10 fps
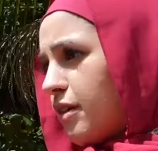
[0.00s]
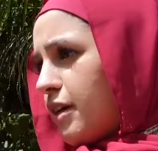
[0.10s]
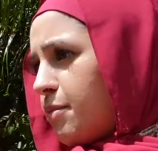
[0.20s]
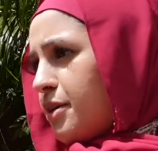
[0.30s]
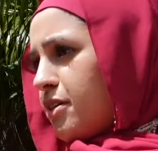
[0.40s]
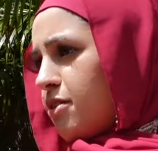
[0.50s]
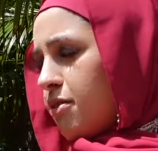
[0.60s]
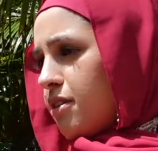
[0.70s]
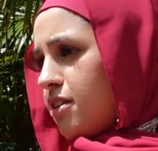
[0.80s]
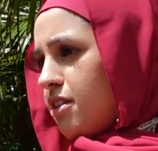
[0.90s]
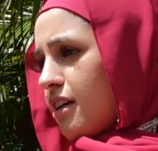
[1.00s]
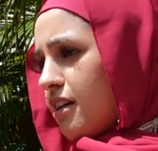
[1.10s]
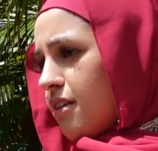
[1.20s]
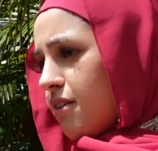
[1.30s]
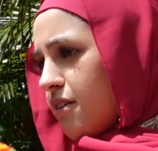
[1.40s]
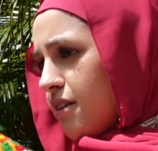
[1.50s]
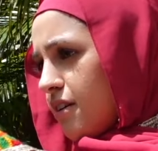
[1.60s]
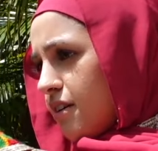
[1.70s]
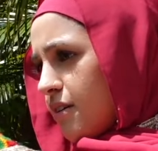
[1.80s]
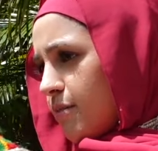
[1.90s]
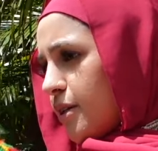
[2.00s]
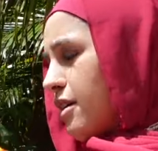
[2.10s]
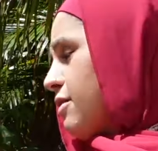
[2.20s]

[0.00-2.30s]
right up here. Don't touch that at all. Be